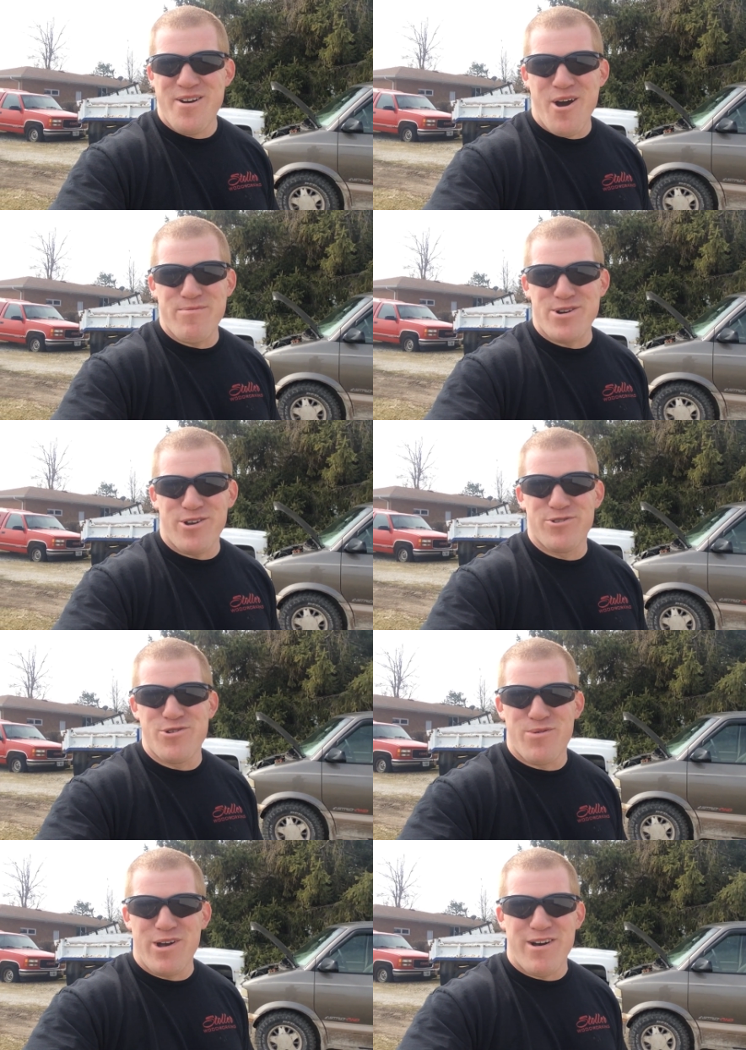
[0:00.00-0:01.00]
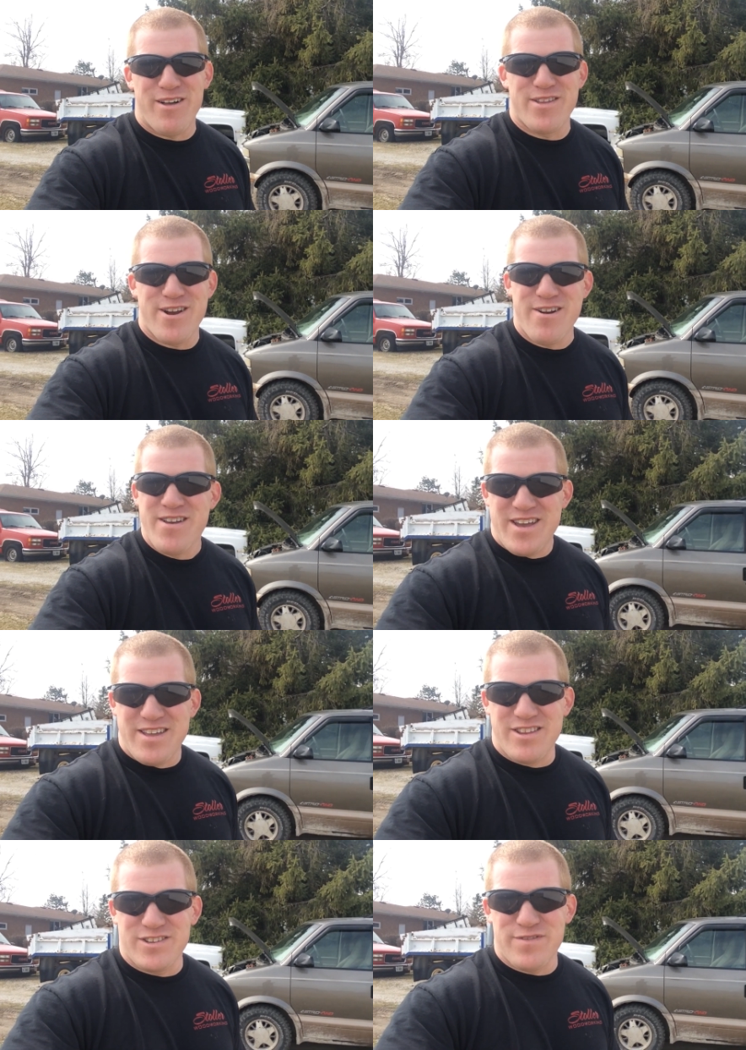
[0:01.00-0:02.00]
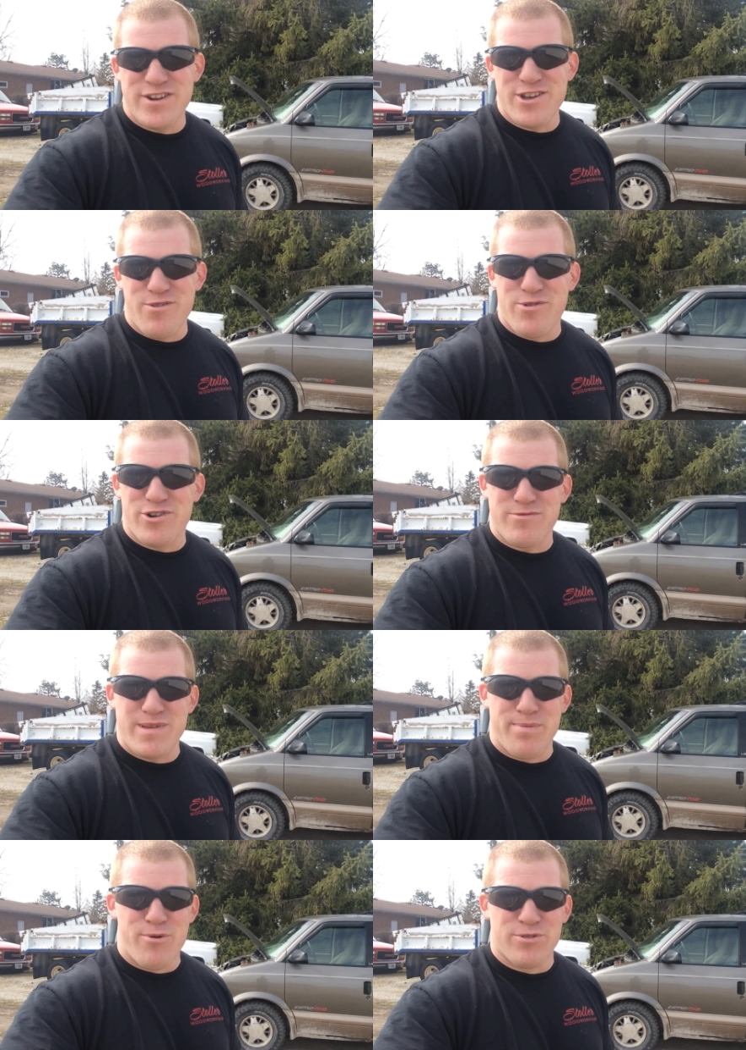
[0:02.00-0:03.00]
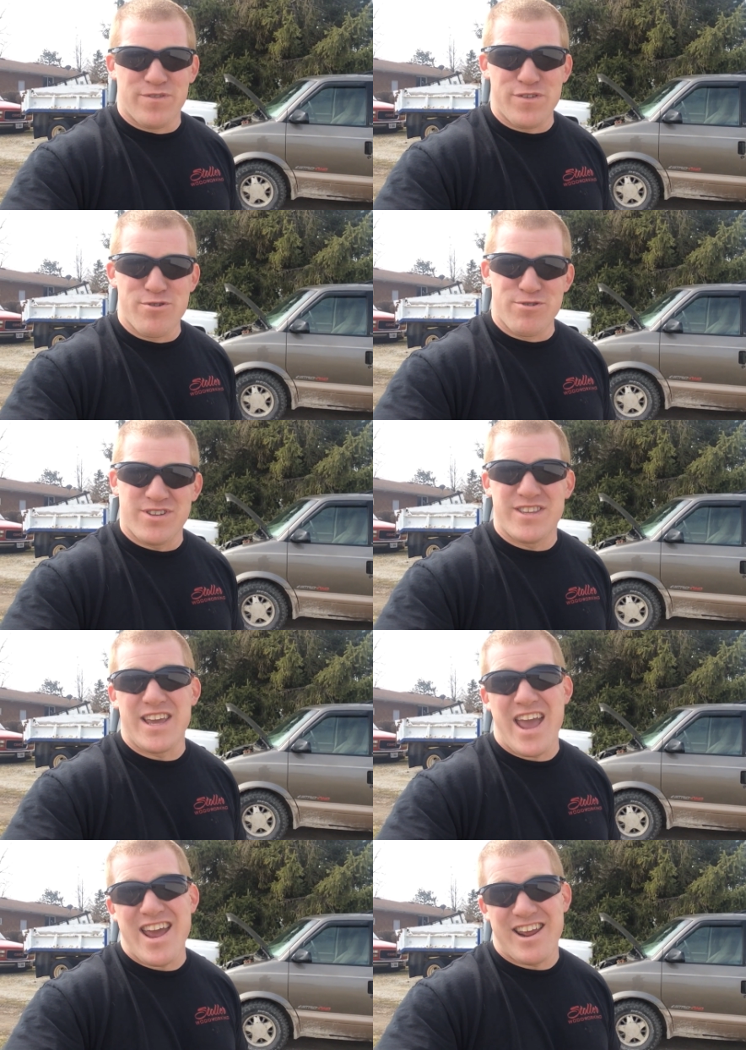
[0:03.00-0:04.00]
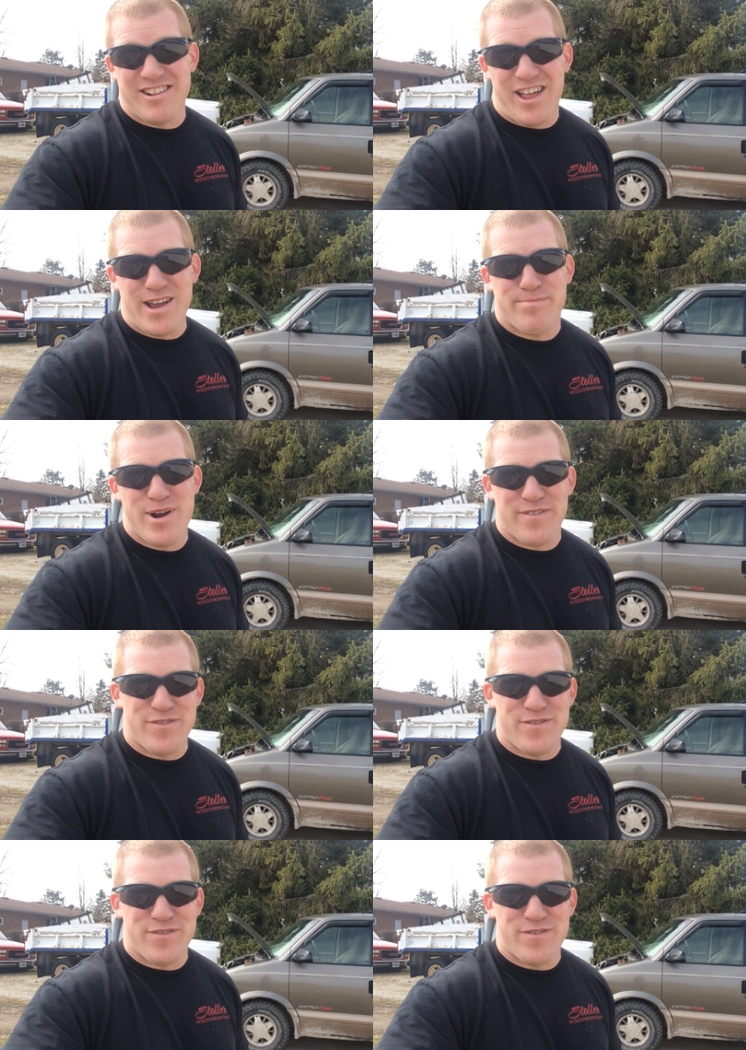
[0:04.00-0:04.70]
Hope you're all doing well out there. In this video, we're going to be pulling the fuse, the anti-lock brake